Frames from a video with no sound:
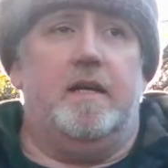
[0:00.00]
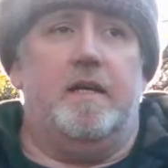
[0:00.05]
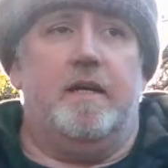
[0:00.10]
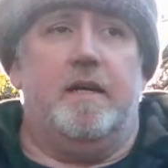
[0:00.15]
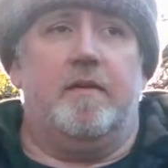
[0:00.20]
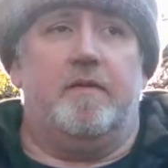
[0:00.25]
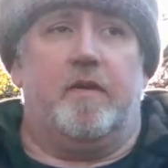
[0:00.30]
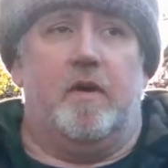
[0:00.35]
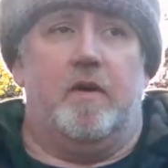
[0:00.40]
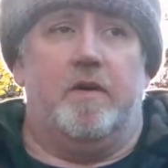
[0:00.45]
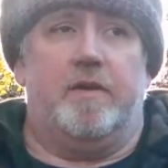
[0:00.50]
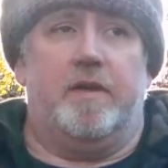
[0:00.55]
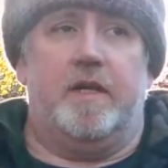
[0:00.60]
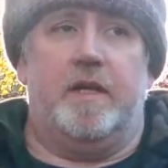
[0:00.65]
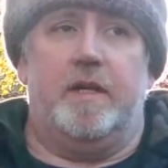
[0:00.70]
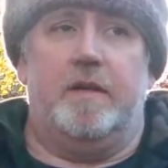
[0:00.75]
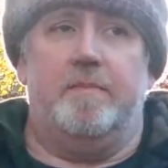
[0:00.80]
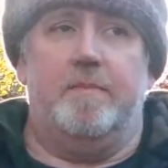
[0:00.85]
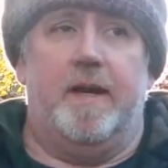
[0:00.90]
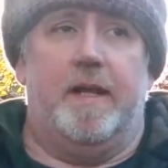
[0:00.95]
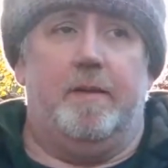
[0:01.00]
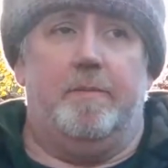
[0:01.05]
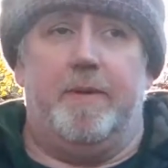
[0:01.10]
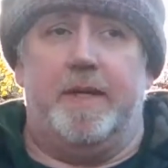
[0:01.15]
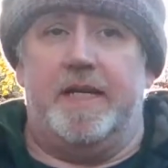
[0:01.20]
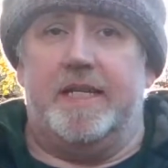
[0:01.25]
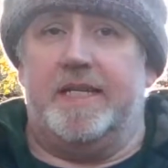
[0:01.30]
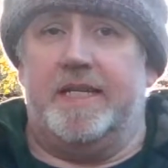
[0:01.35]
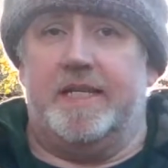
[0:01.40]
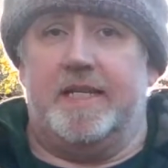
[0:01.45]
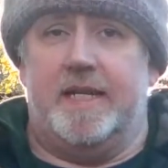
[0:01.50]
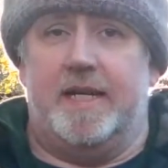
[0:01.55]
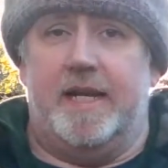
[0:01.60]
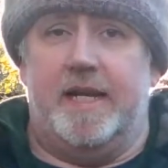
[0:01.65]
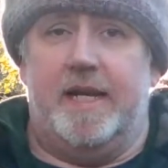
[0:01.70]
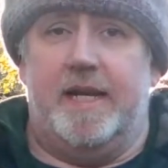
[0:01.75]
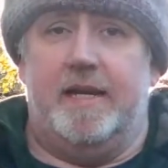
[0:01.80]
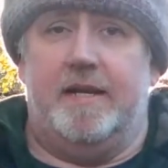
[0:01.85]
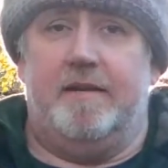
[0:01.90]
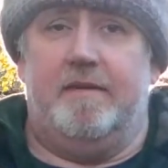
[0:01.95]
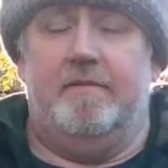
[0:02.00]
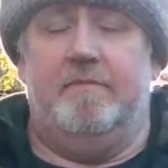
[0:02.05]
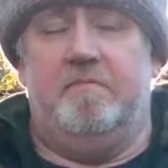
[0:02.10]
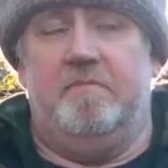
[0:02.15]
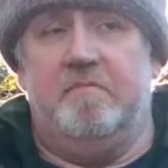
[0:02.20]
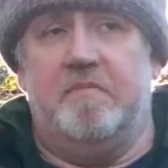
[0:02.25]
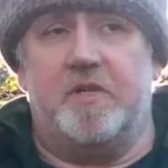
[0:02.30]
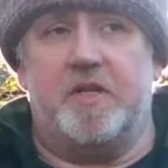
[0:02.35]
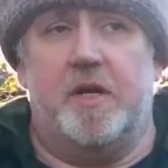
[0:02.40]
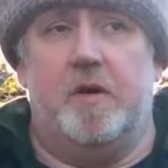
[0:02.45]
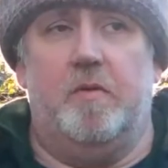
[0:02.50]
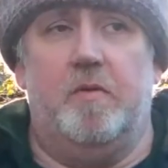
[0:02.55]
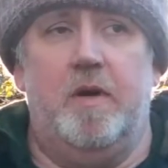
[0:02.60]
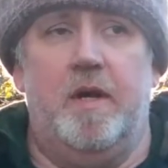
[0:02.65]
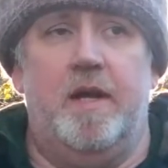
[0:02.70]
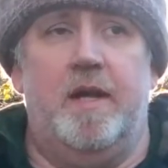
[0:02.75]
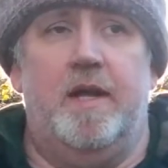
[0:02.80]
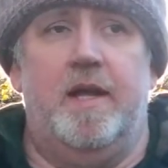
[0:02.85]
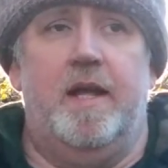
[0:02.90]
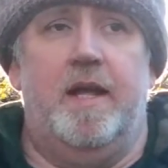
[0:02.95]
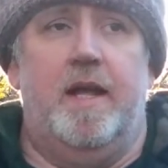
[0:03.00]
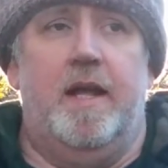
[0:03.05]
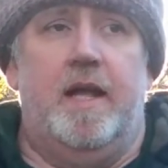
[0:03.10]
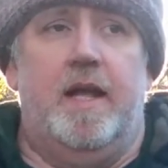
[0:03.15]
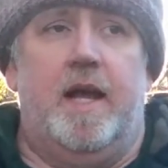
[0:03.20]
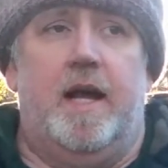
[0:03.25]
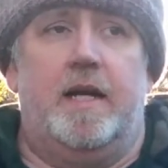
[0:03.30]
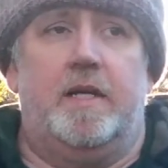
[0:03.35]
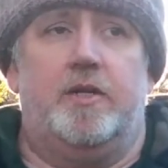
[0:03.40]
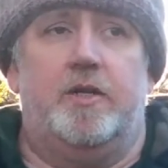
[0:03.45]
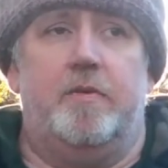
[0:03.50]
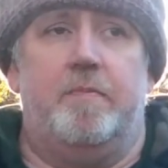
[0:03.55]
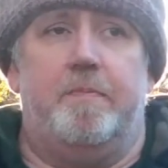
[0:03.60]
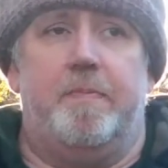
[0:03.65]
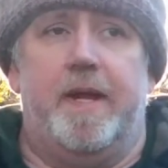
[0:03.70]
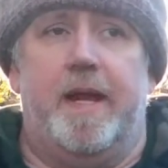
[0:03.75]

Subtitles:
I've got the metal pieces I need, so I should be